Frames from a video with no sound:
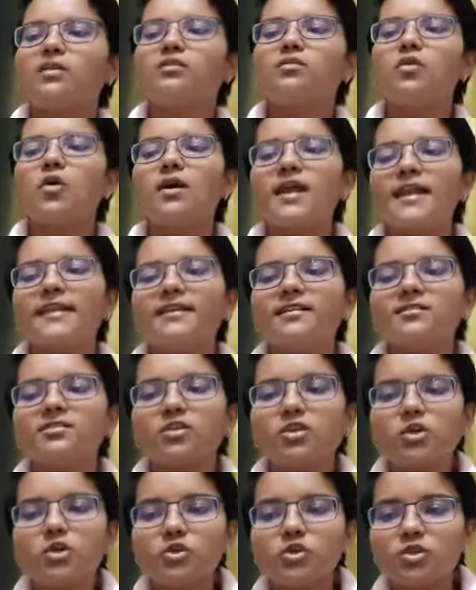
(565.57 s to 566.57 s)
Non-ideal
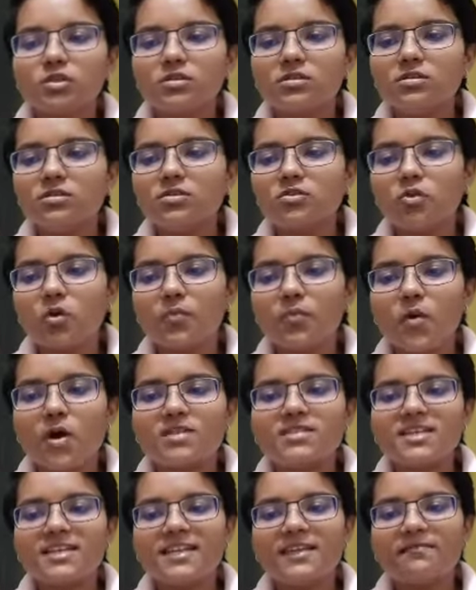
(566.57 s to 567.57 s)
solutions show
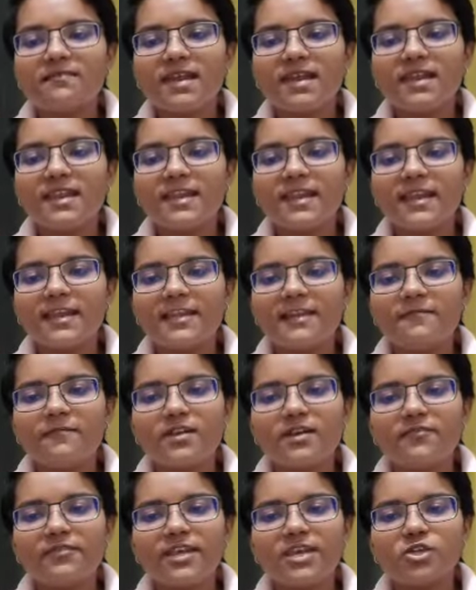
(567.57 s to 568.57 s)
positive and negative
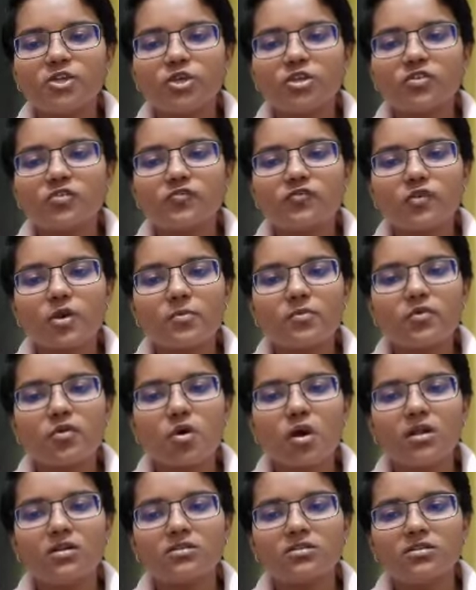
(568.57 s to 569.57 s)
deviations from
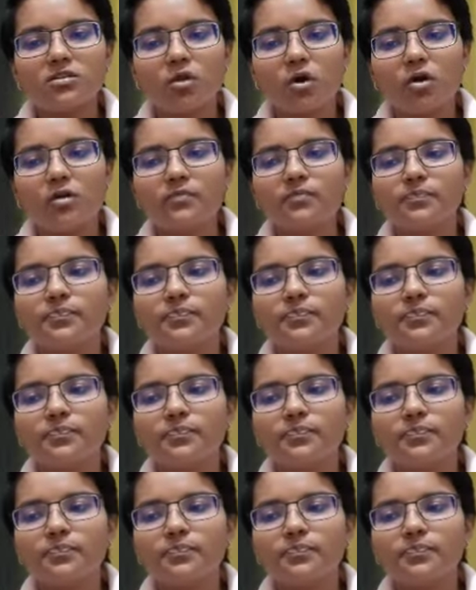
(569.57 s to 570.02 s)
Raoult's law.